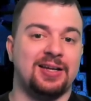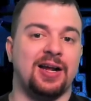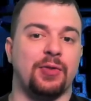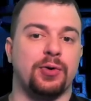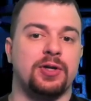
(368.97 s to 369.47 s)

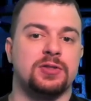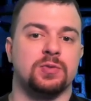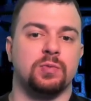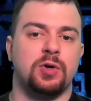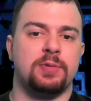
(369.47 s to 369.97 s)
Now there is
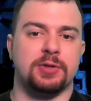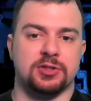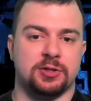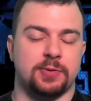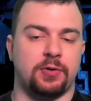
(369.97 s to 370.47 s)
one
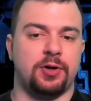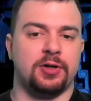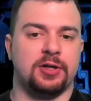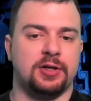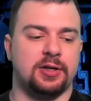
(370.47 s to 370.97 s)
missing
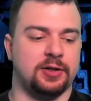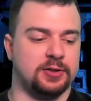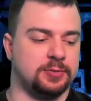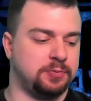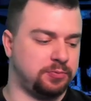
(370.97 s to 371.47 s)
component, and
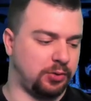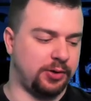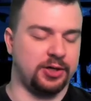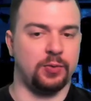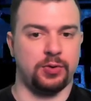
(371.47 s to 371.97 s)
it's
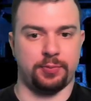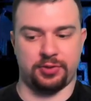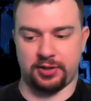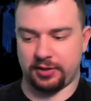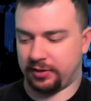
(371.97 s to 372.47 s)
probably not what you'd
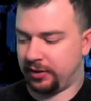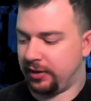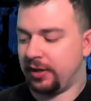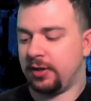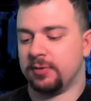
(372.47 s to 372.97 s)
be thinking,
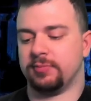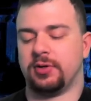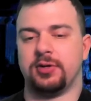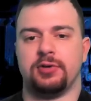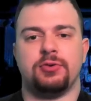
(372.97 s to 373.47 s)

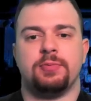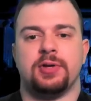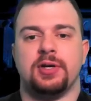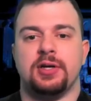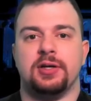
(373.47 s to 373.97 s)
but it would
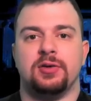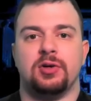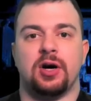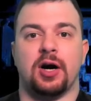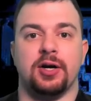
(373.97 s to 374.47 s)
be
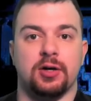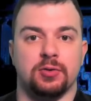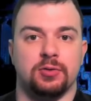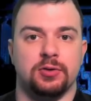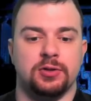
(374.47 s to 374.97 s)
I.O.
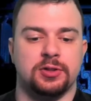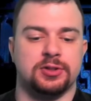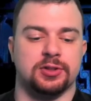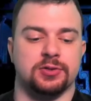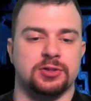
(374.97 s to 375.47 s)

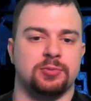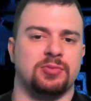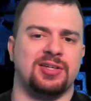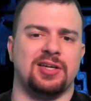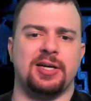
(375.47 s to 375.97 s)
So
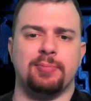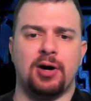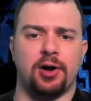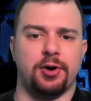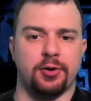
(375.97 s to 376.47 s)
something like a
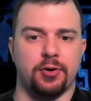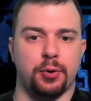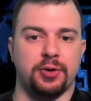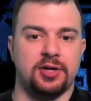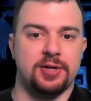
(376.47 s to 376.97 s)
monitor
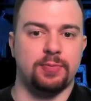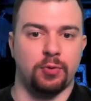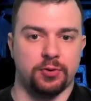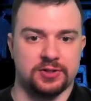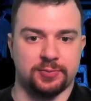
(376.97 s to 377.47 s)
or a
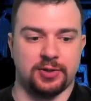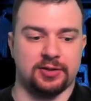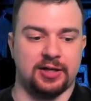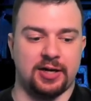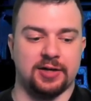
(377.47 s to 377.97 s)
keyboard or something
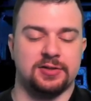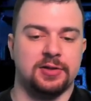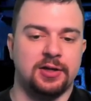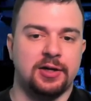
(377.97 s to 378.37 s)
like that.